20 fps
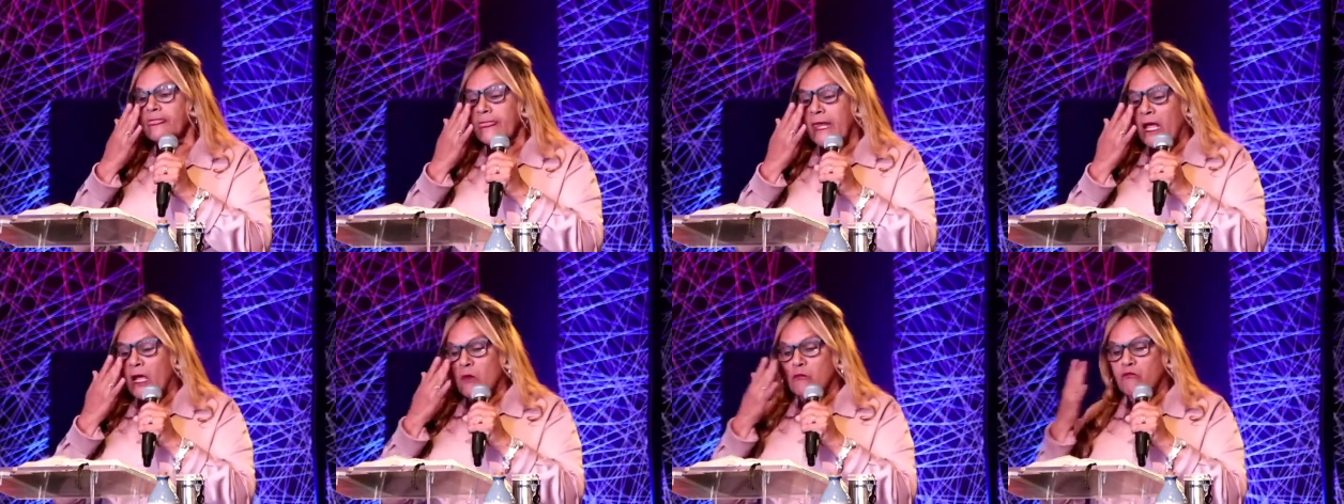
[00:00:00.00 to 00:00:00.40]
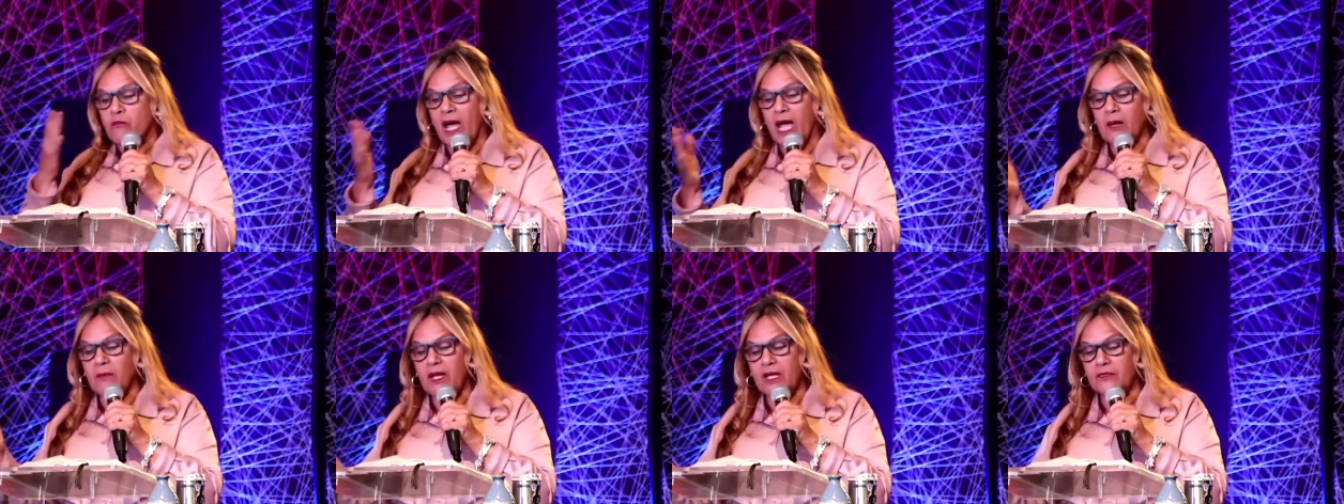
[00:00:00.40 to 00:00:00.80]

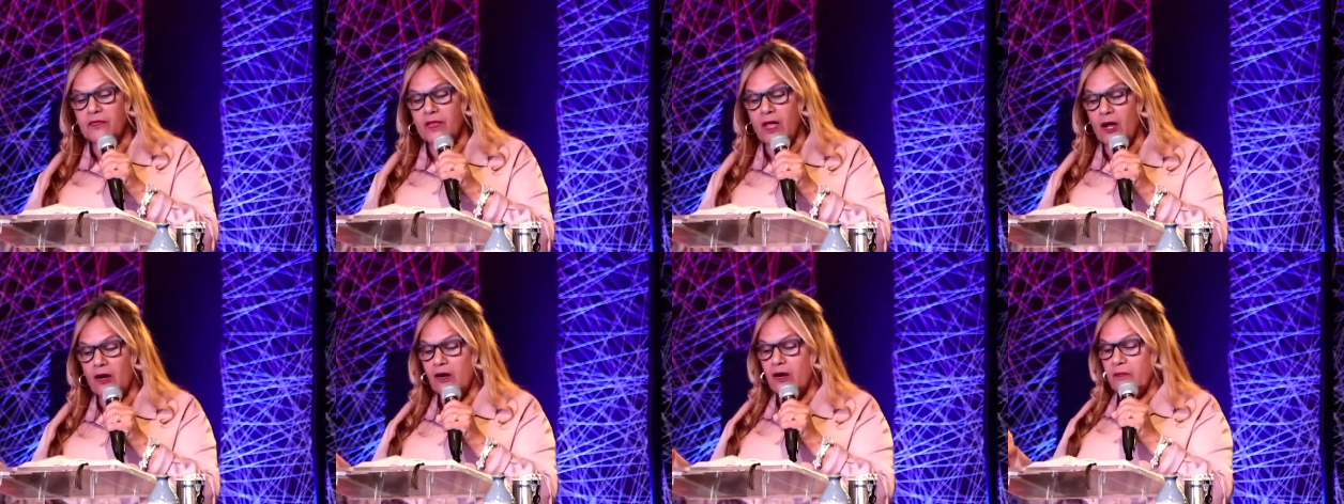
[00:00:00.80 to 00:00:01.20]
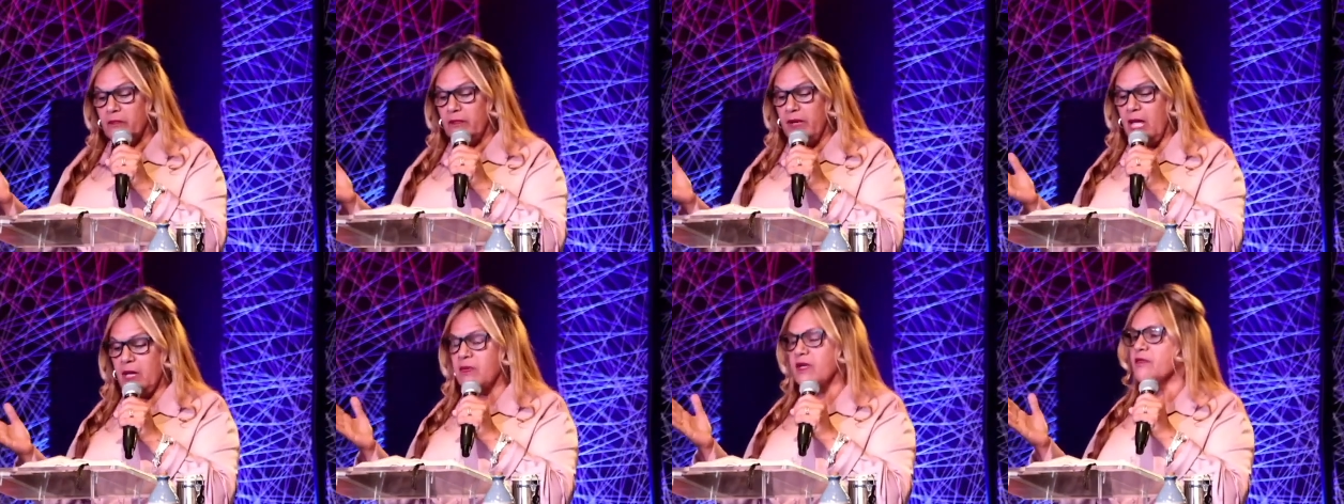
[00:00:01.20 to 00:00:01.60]
Maybe there,
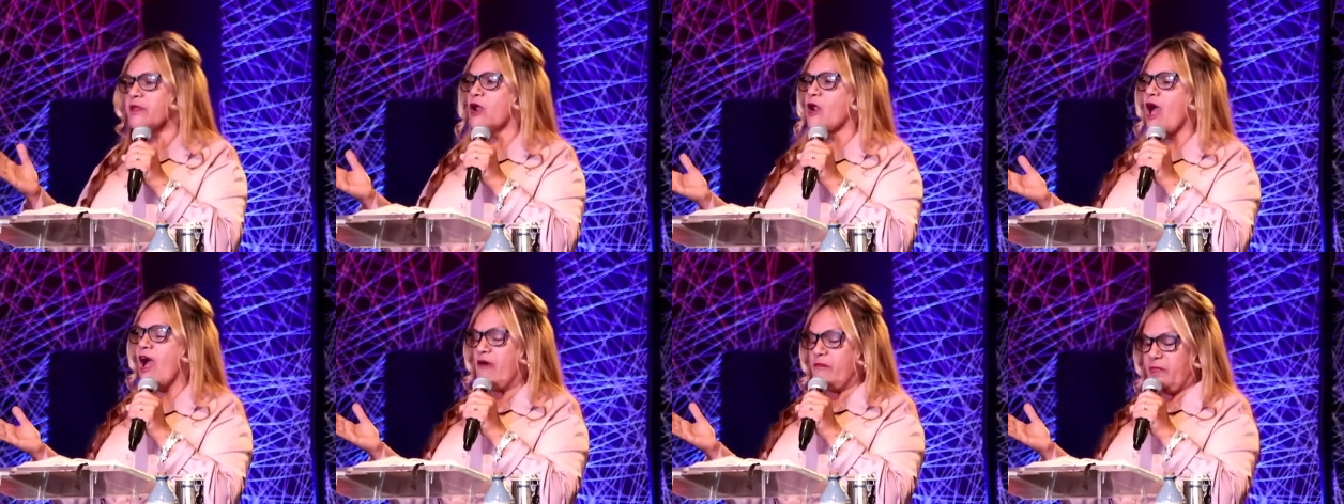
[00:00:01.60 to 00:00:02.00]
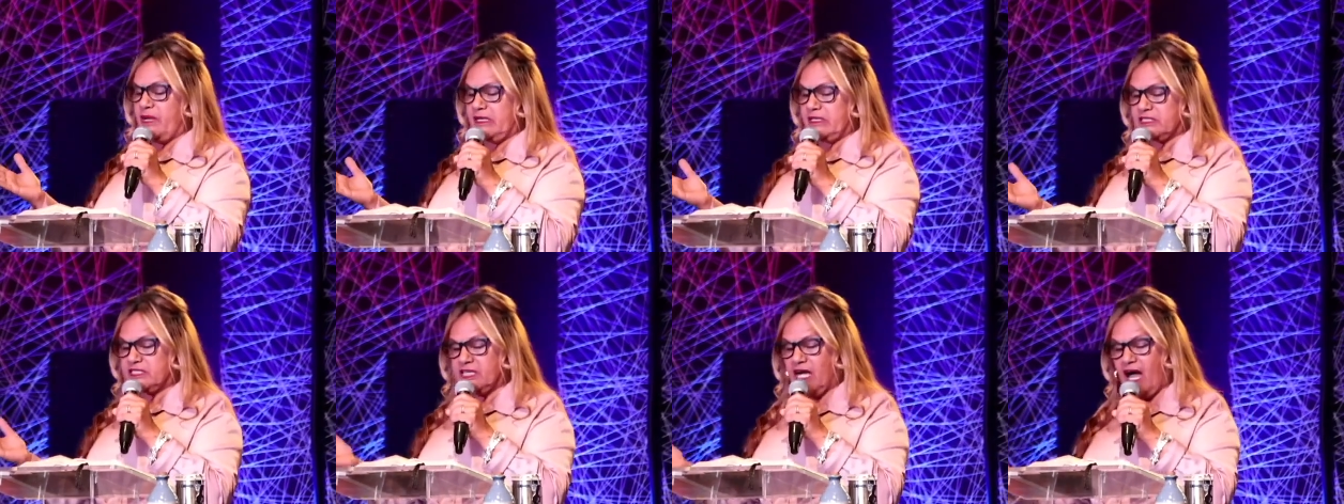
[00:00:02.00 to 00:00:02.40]
maybe there have
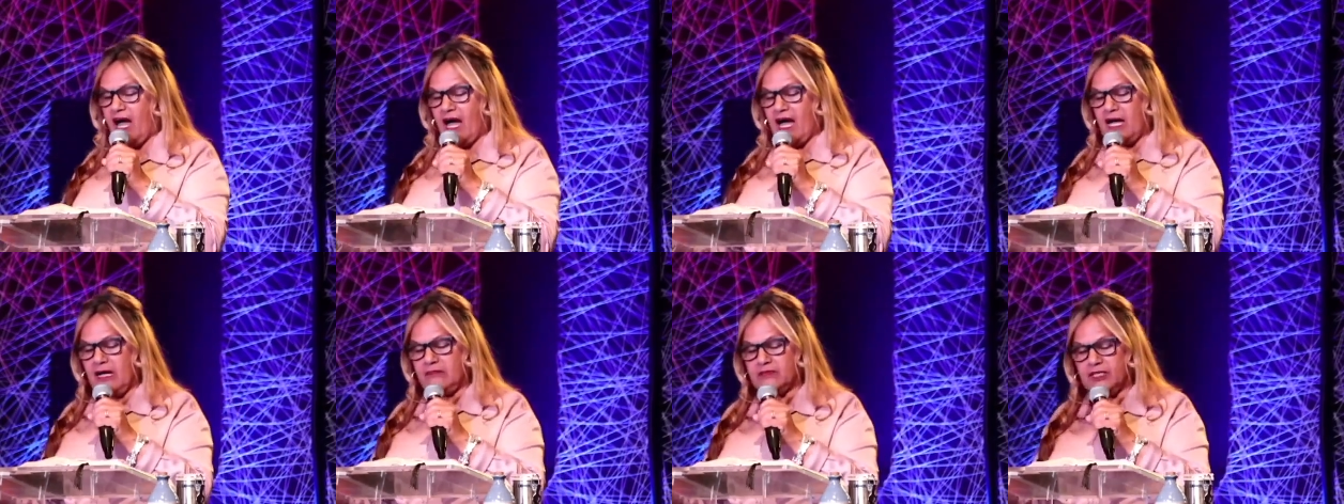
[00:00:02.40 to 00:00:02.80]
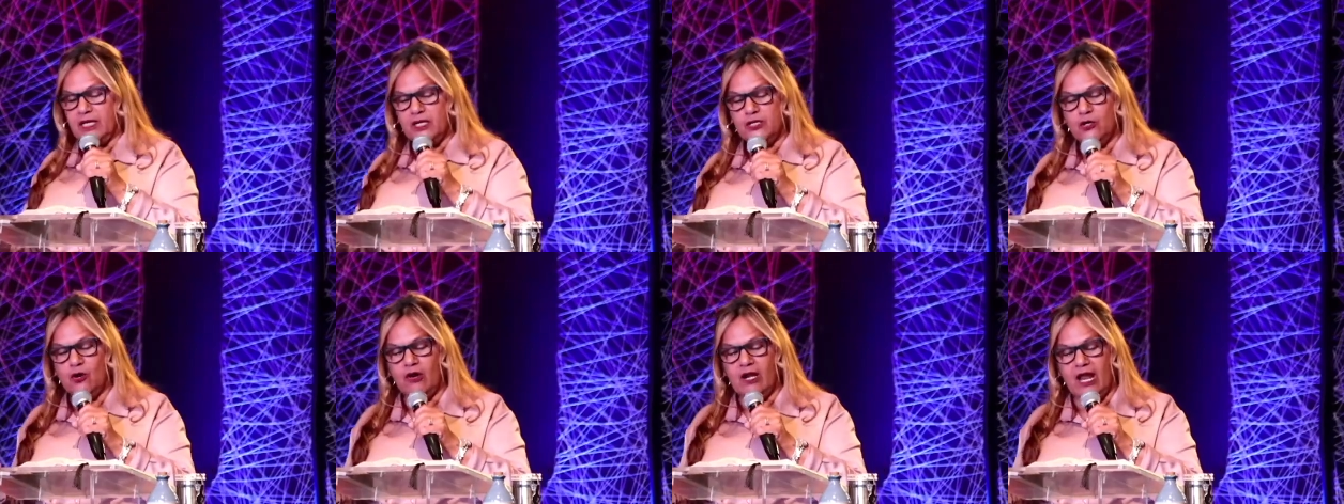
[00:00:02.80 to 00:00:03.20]
been times in
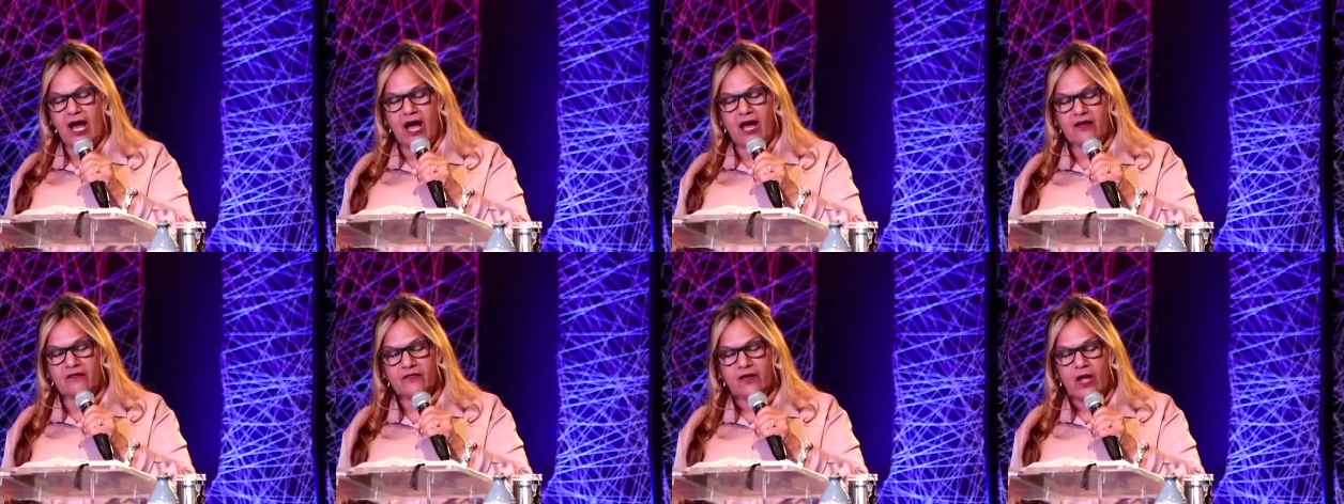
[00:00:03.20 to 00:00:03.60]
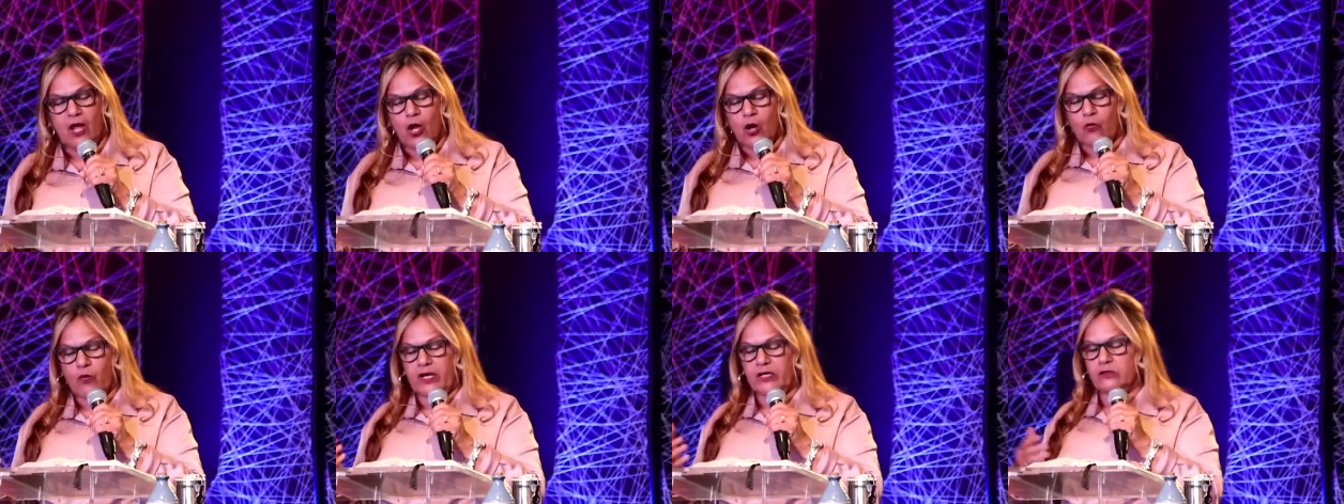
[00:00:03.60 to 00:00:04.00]
your life
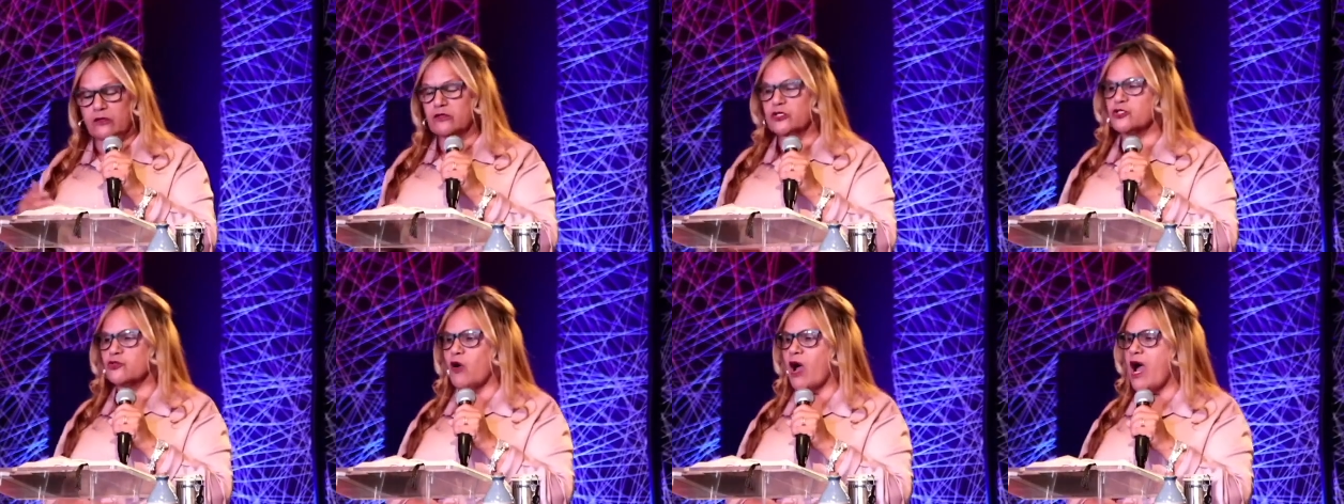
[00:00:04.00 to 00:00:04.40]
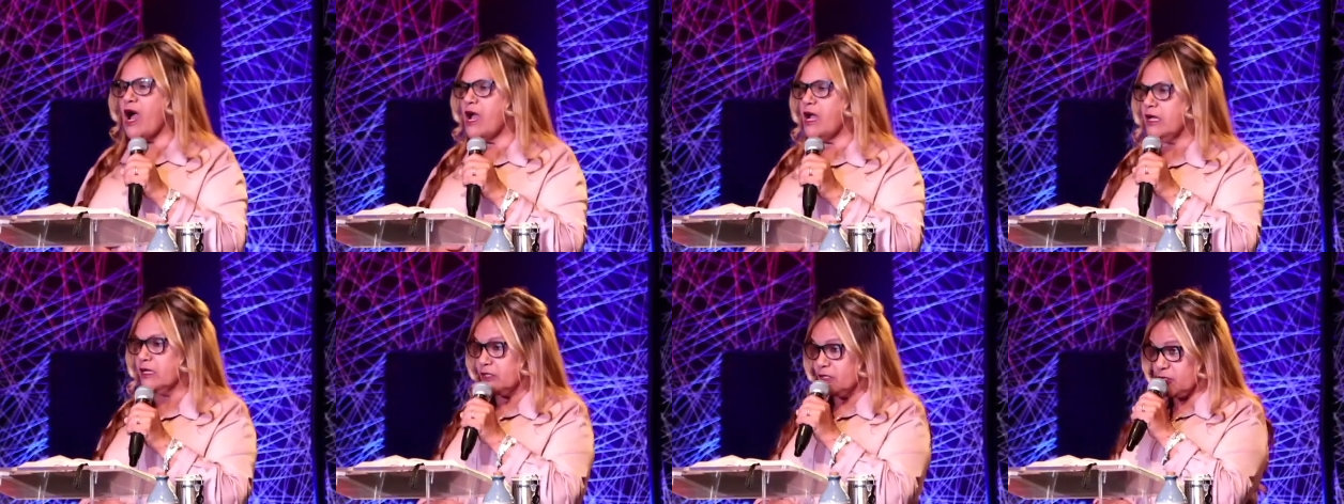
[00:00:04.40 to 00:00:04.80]
when you
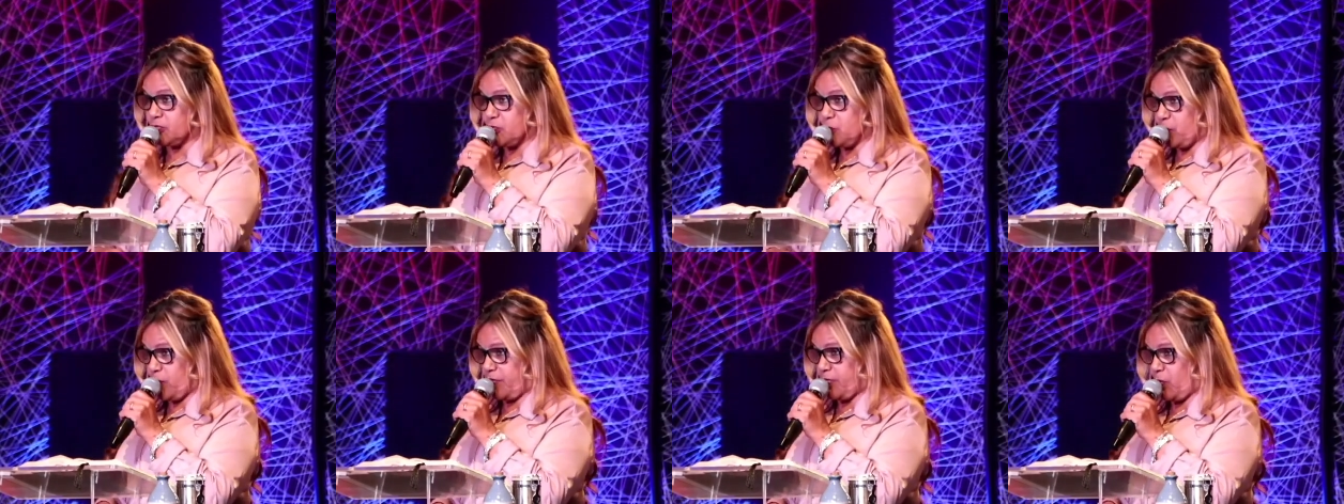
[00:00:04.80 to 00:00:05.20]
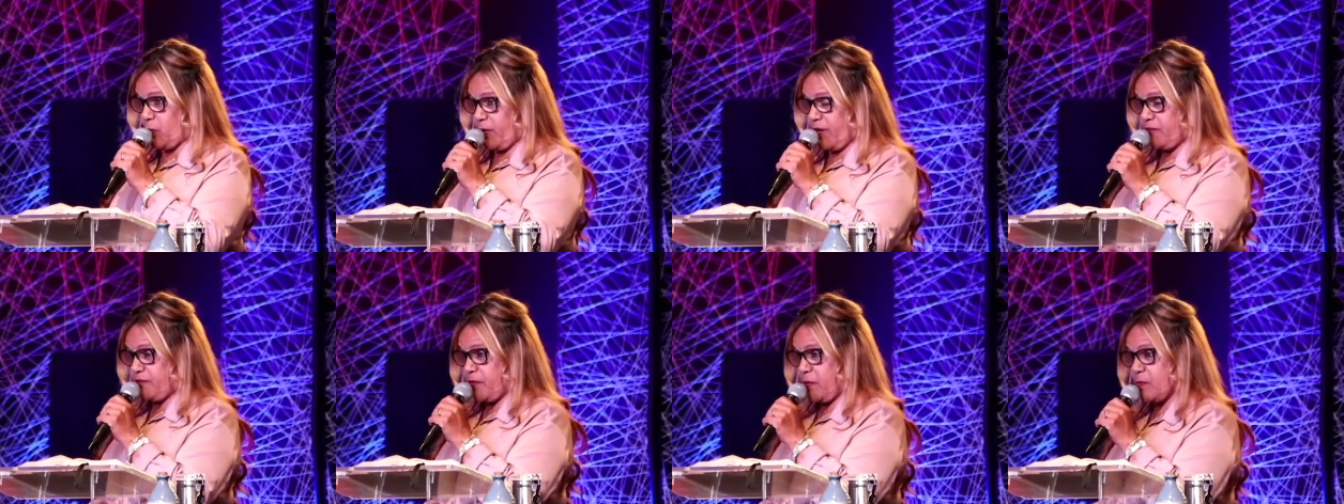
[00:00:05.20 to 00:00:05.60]
tried to run away
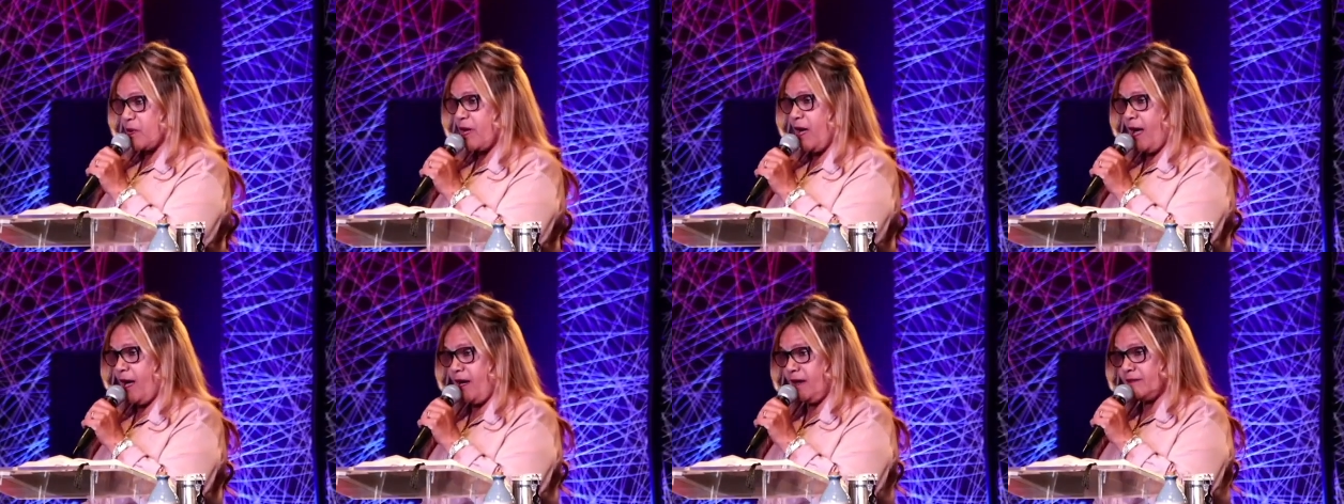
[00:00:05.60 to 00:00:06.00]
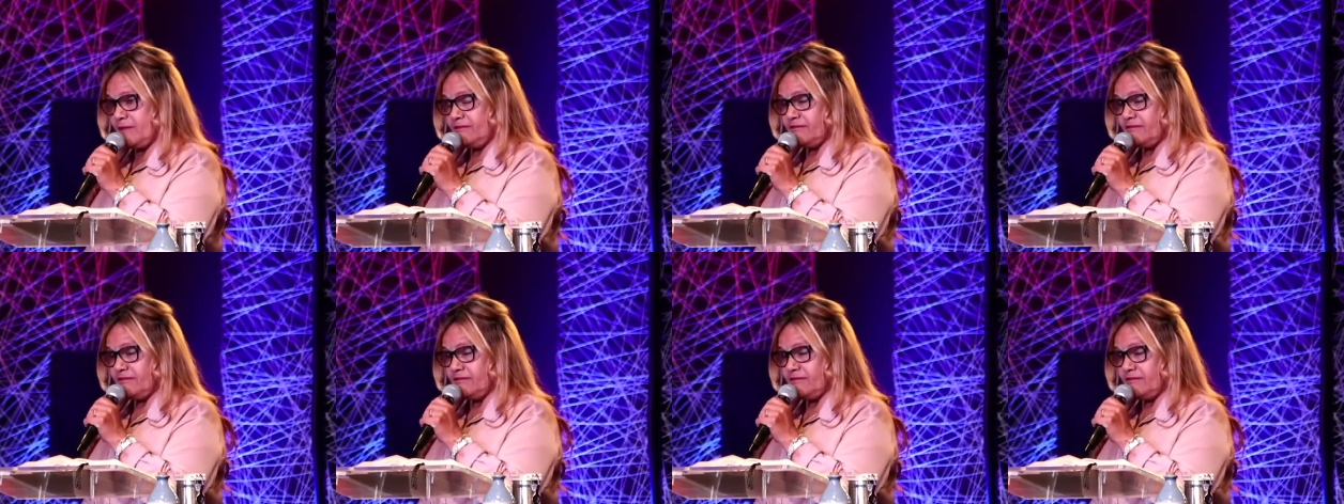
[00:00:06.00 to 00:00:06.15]
from God.